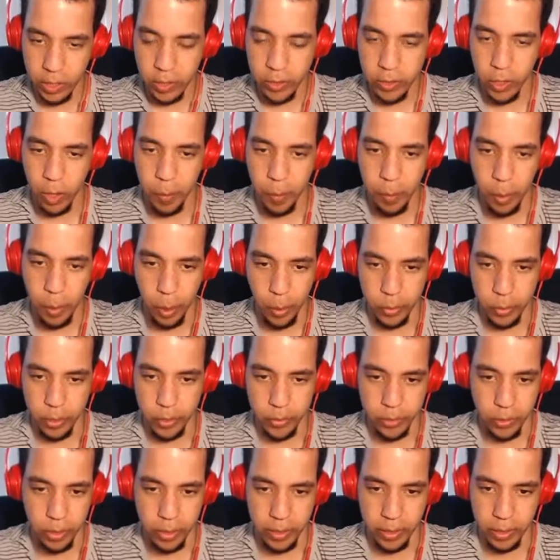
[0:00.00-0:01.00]
There's no
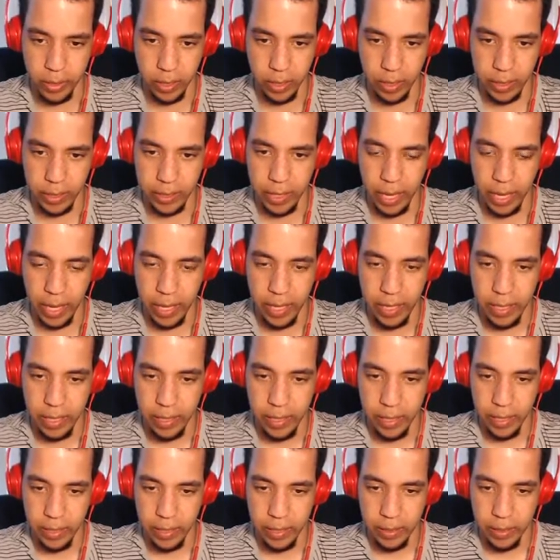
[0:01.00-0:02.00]
potions or anything like that.
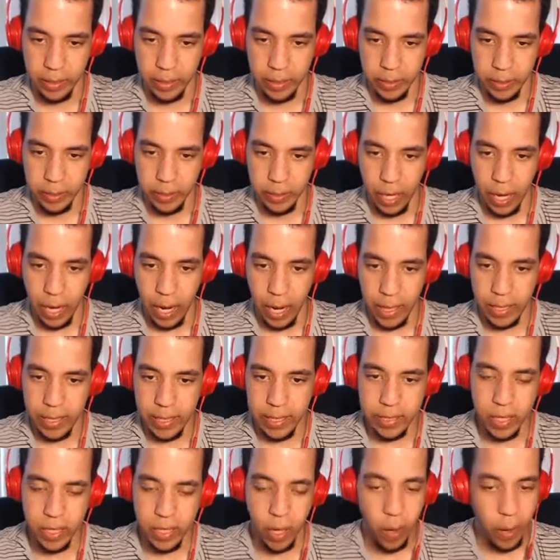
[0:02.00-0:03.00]
All right,
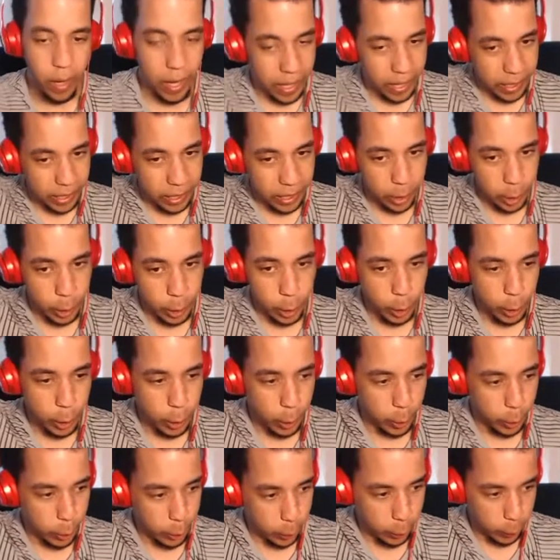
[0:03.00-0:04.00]
let's go ahead and
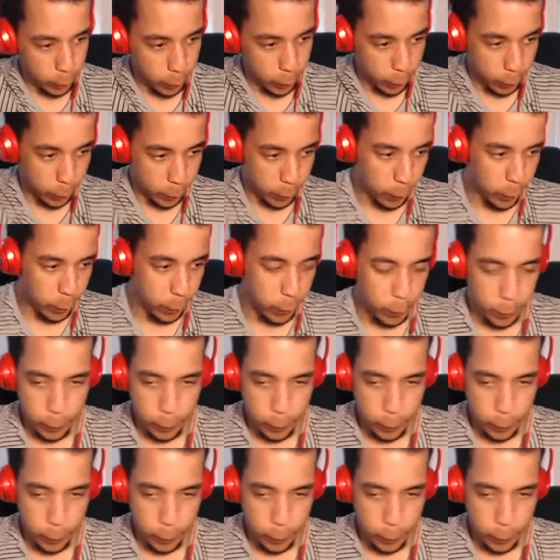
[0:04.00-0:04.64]
go.